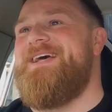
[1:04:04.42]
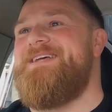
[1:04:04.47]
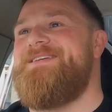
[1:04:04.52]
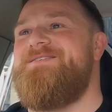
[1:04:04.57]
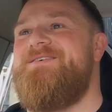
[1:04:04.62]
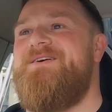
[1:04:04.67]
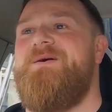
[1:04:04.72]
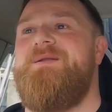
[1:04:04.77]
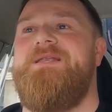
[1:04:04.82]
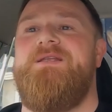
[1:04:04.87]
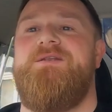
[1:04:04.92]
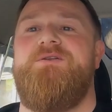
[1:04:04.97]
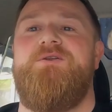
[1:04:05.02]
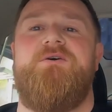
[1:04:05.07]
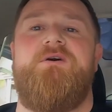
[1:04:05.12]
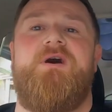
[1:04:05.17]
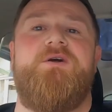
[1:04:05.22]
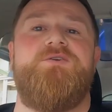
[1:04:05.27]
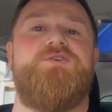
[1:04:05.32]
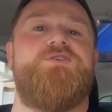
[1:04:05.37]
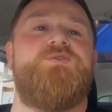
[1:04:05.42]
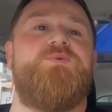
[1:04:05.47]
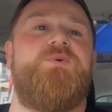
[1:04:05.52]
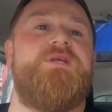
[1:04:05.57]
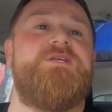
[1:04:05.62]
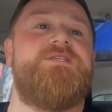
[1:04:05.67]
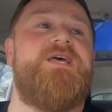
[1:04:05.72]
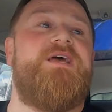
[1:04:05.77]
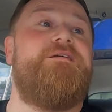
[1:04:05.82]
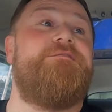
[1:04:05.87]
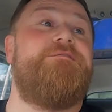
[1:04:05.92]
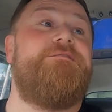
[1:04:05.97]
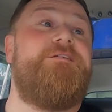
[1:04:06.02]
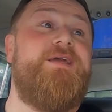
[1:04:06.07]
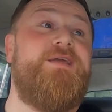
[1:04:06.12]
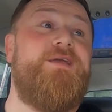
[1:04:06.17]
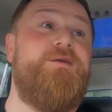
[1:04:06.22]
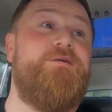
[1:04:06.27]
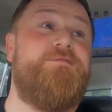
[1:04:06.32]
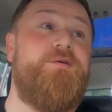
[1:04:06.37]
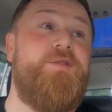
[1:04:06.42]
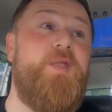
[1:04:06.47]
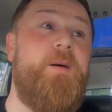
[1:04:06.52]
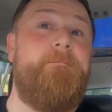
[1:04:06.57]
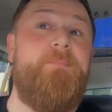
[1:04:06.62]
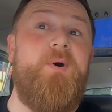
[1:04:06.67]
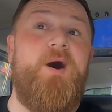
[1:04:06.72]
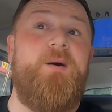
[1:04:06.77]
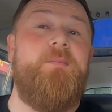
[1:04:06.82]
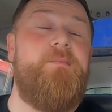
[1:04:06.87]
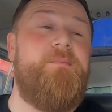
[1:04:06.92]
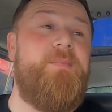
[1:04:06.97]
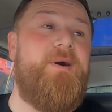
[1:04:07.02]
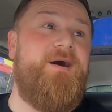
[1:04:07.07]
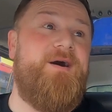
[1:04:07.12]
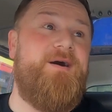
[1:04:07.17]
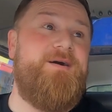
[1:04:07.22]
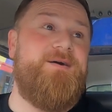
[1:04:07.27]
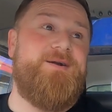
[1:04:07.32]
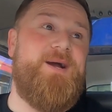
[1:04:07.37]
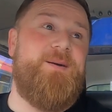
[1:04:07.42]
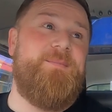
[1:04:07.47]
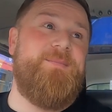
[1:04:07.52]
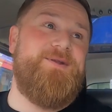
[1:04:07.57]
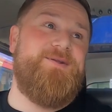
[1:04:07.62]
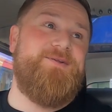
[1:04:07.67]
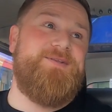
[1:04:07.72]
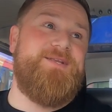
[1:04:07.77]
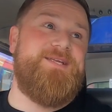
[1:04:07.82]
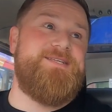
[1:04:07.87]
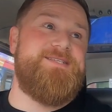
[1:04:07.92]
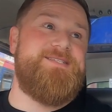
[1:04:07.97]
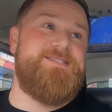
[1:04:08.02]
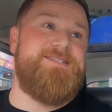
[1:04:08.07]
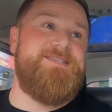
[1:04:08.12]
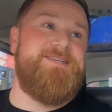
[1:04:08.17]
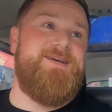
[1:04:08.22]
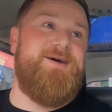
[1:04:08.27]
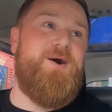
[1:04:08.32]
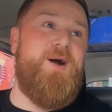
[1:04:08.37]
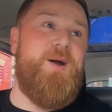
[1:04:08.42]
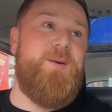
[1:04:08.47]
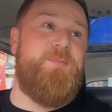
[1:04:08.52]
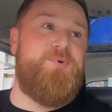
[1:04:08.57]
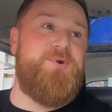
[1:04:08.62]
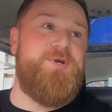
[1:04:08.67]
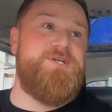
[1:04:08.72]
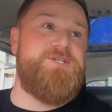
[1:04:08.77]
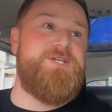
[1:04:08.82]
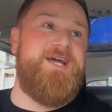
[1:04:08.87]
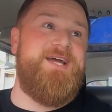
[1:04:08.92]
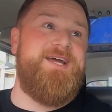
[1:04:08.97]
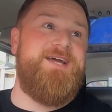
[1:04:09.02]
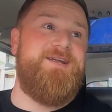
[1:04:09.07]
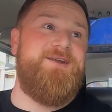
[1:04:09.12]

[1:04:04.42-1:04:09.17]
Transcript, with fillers: That's right, Laura. I just want to say thank you from the bottom of my heart coming on this. Oh, I, I appreciate it. it.